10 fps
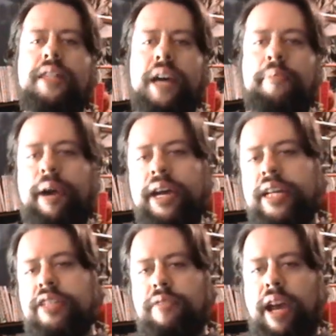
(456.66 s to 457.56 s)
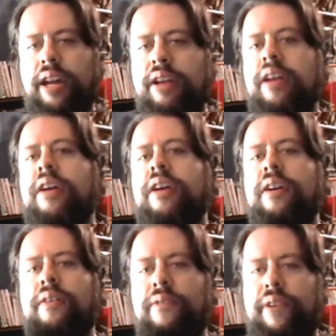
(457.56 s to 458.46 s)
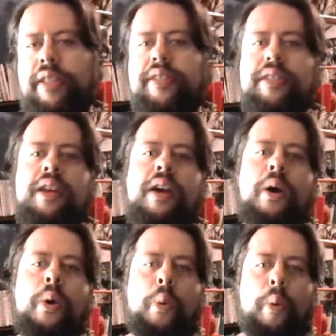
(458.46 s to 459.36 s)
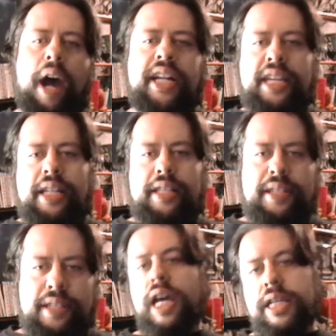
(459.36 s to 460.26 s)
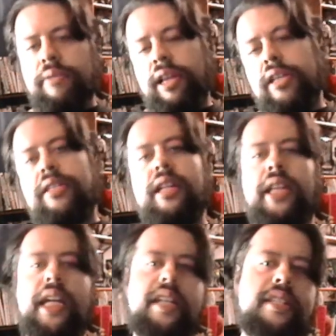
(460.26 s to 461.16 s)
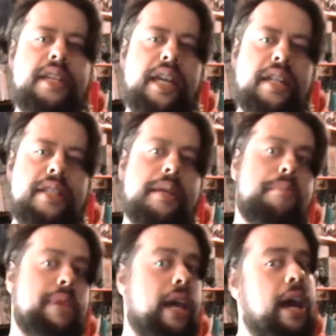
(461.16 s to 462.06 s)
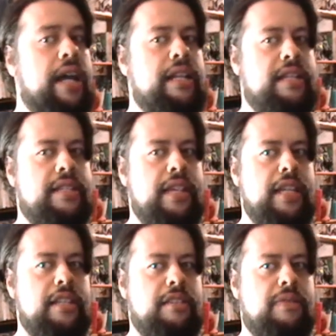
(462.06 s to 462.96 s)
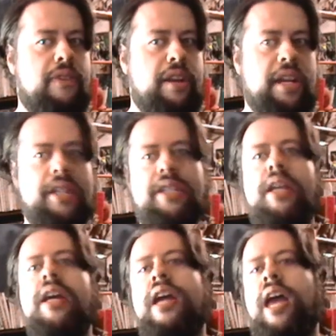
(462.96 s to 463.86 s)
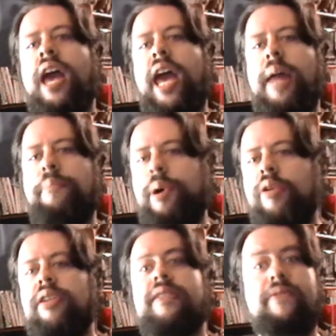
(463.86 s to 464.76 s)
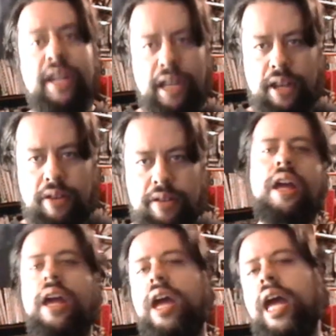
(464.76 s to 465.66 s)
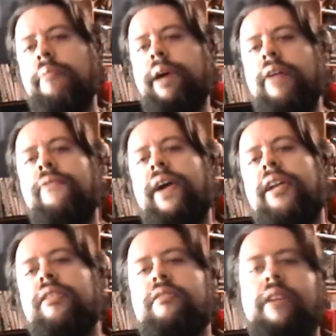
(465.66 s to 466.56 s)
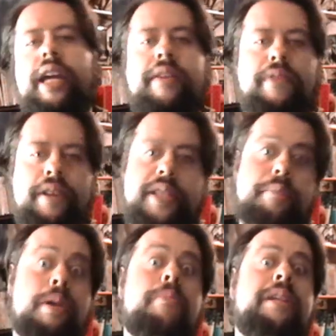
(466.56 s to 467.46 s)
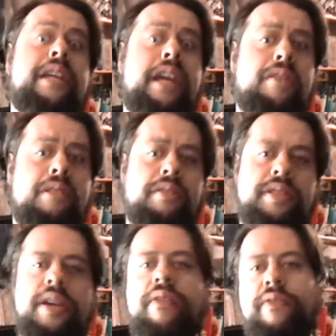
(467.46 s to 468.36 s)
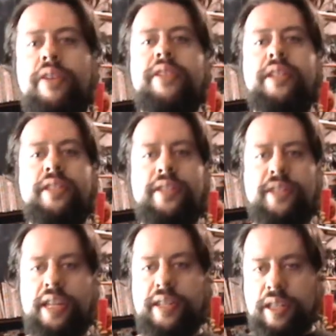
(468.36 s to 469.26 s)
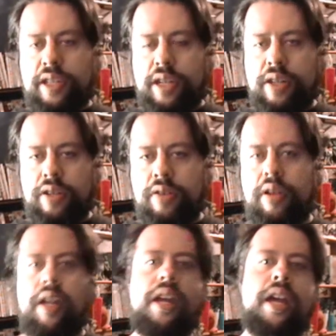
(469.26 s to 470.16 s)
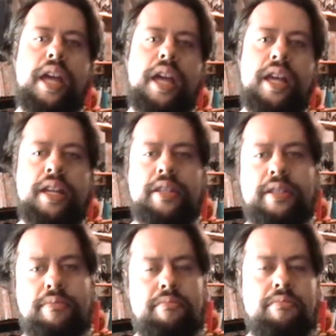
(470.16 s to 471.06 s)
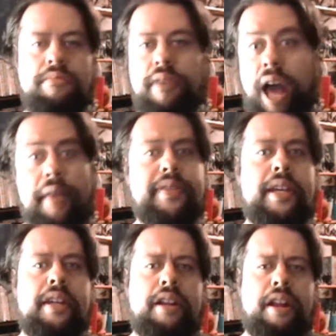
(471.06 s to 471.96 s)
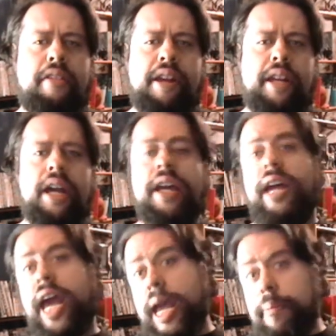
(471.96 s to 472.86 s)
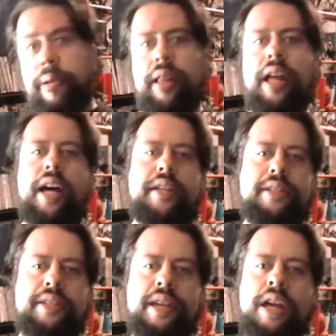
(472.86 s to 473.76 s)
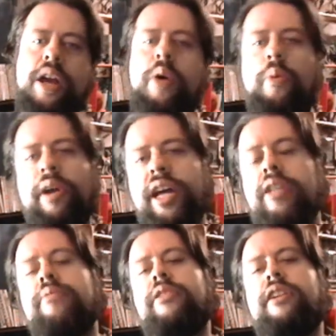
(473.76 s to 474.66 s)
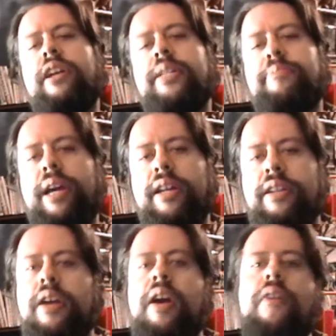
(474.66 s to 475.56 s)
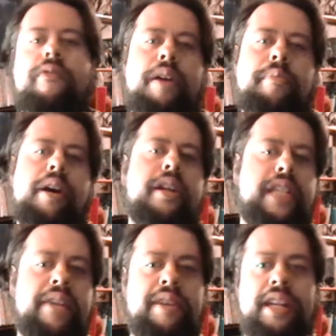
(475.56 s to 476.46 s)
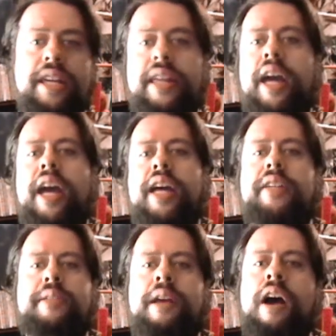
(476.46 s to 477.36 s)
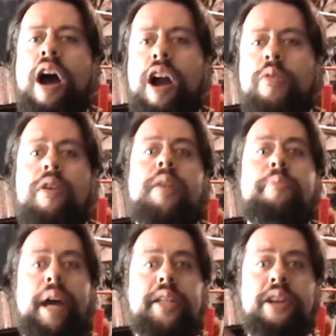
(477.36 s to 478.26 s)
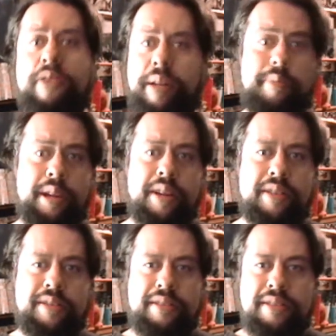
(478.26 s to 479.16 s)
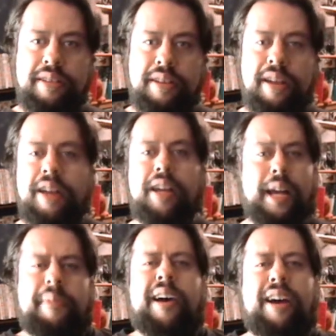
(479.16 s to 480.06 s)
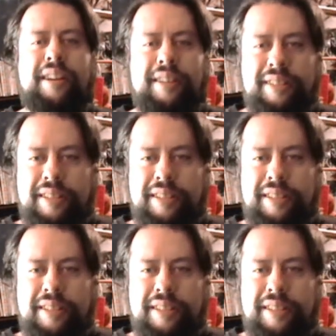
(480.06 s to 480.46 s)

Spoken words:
done by its writer Vince Watkins, as well as deleted scenes, behind the scenes footage, and bonus videos. And my final grade for Suburban Heroes versus Season 2 is, I've said it already, an A+. What else would you expect from a DVD that has artwork by Tony Beers? Come on.